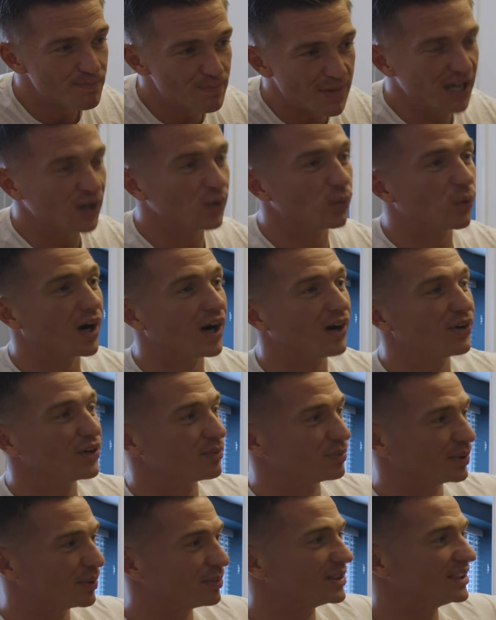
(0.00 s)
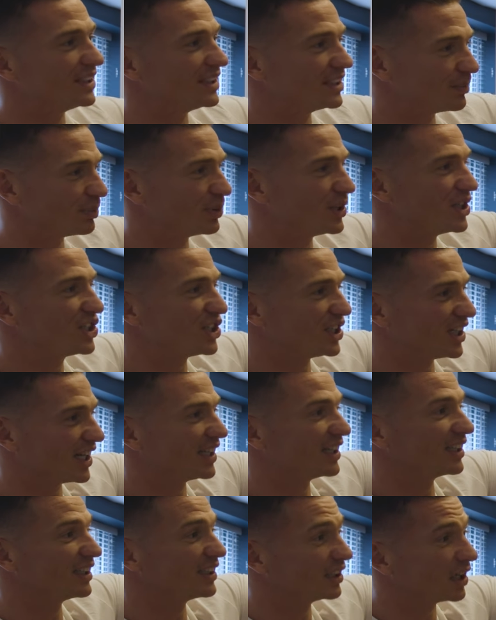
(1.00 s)
Meanwhile, the property is
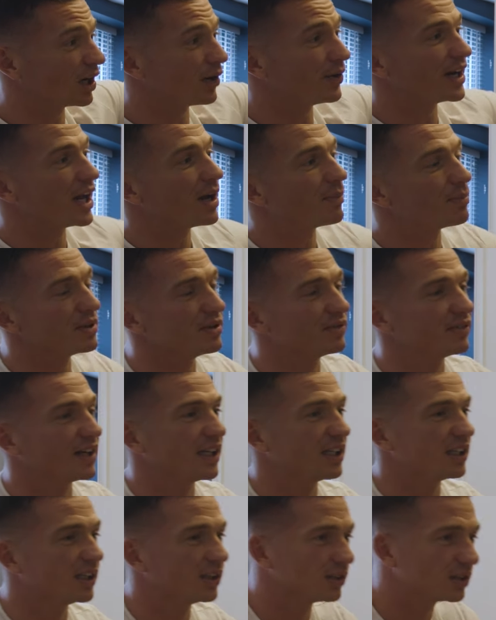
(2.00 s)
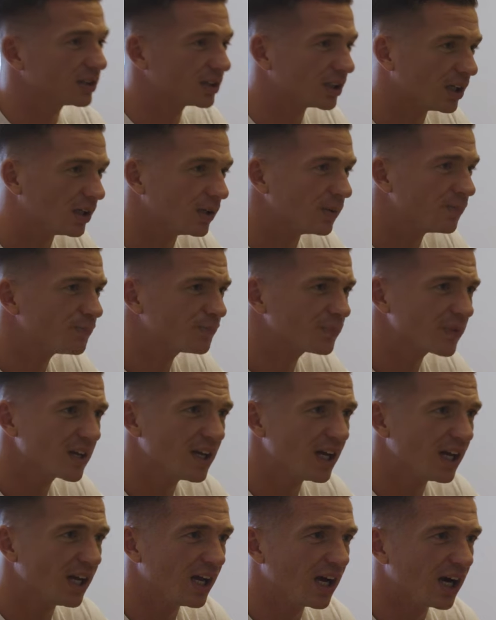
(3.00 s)
appreciating and going up in value. So
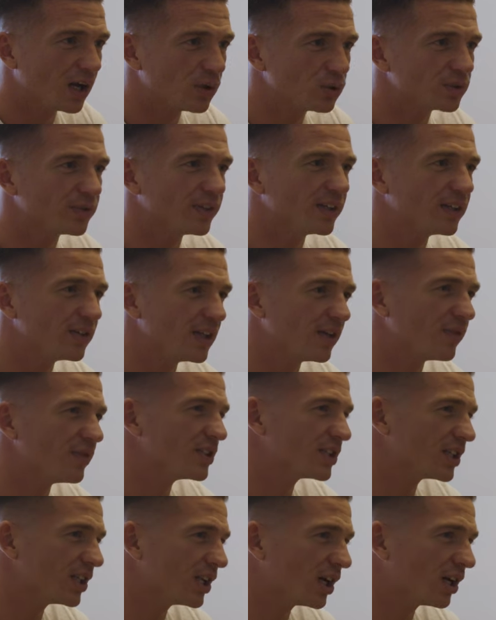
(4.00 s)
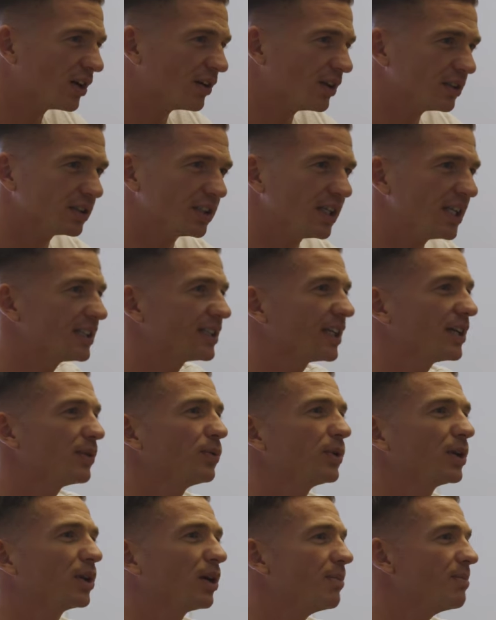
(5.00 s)
I always think of different scenarios. So let's say
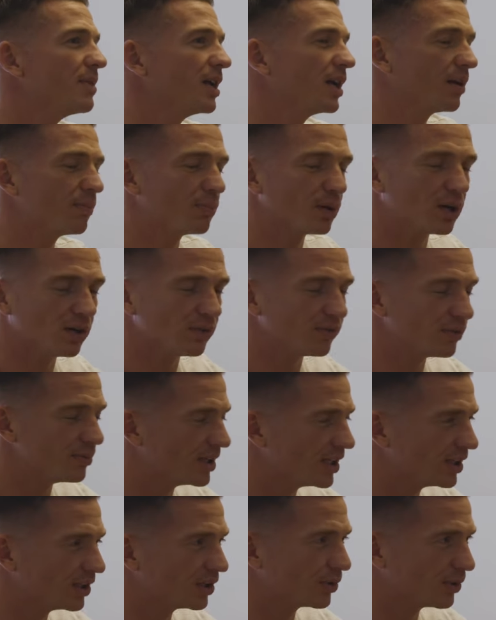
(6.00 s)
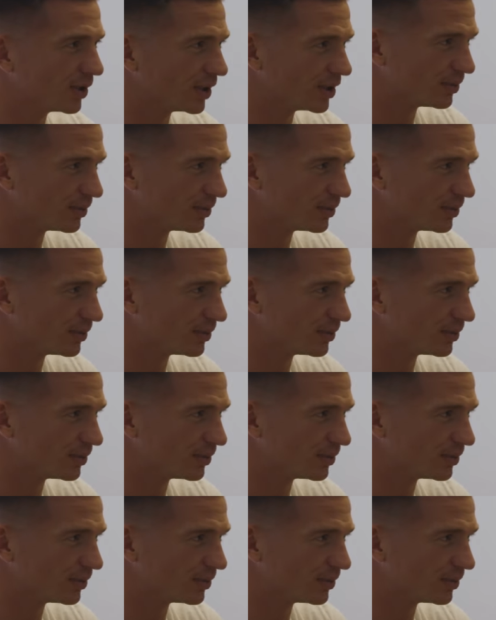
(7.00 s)
we've got a pot of £1 million.